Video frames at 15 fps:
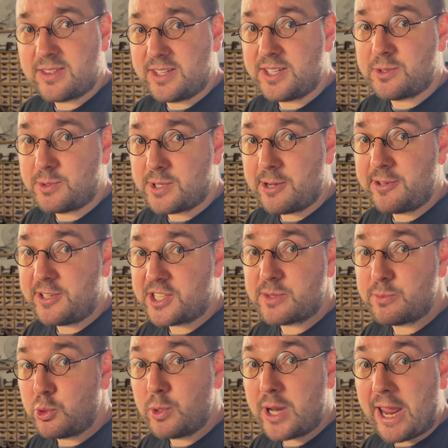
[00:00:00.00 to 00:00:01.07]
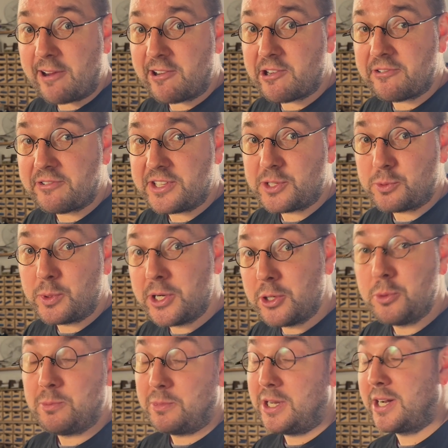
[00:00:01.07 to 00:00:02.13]
This was only a small area of this wheel,
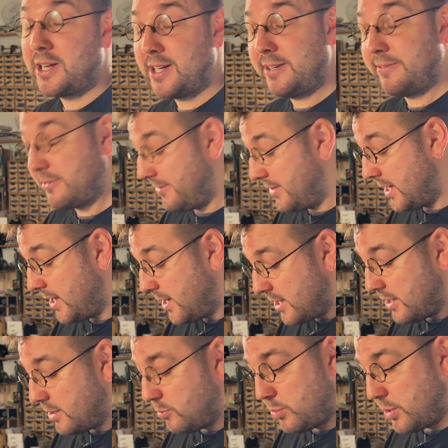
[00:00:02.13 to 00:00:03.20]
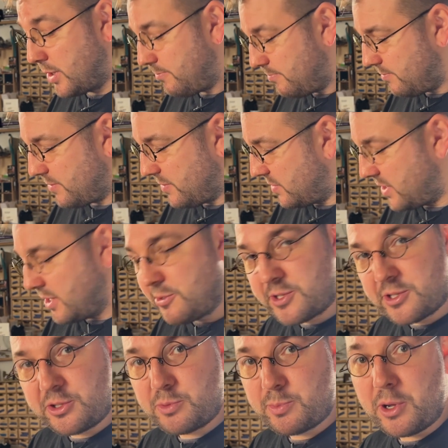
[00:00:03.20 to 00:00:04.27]
luckily for me, but those
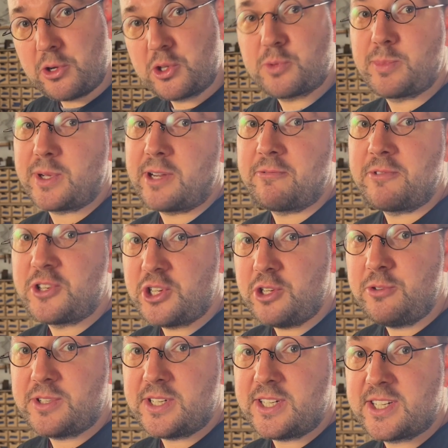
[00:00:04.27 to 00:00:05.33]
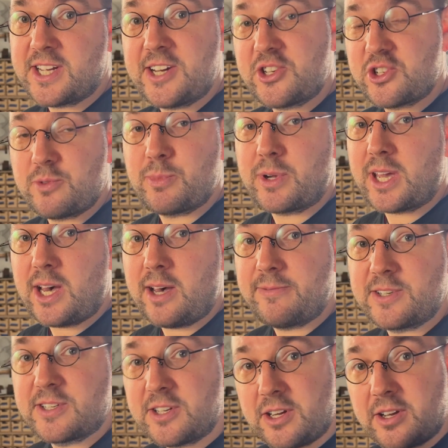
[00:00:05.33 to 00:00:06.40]
two spokes being reduced in tension by half a
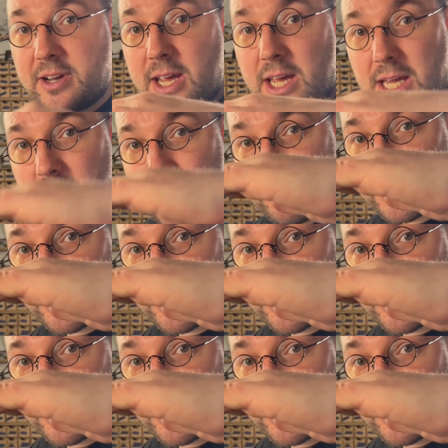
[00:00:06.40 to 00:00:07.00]
turn help to